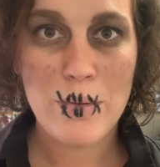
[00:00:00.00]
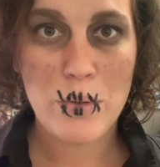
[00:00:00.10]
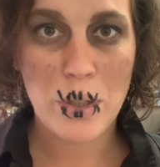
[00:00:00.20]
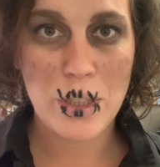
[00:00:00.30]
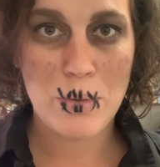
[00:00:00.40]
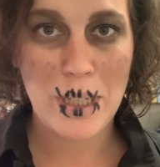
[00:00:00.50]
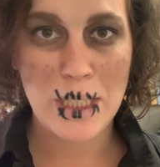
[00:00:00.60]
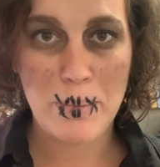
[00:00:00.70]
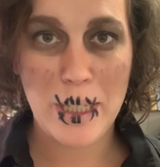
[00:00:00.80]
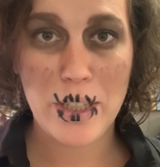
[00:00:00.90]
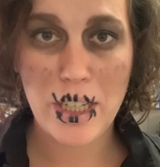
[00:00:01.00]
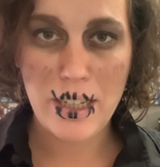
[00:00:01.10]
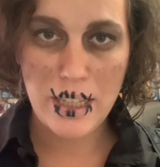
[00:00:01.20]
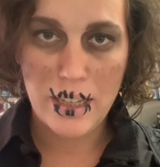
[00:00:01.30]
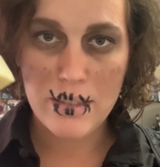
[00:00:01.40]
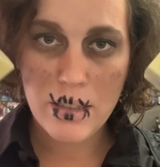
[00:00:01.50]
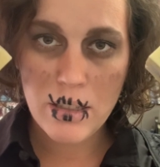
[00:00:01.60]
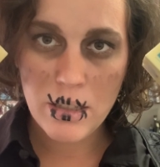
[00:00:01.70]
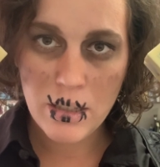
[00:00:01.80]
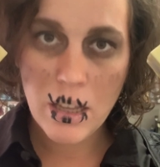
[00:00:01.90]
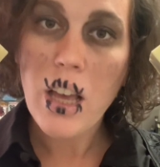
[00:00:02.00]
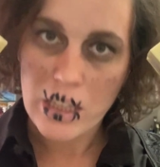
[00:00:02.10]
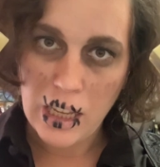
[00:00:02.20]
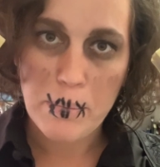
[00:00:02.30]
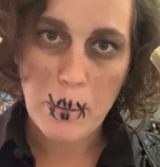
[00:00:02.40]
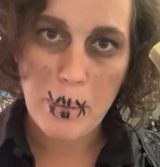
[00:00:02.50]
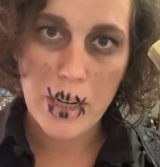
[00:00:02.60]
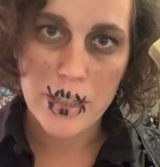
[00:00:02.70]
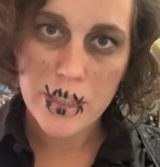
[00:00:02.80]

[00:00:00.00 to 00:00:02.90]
For this recipe, you're gonna need a cup of butter,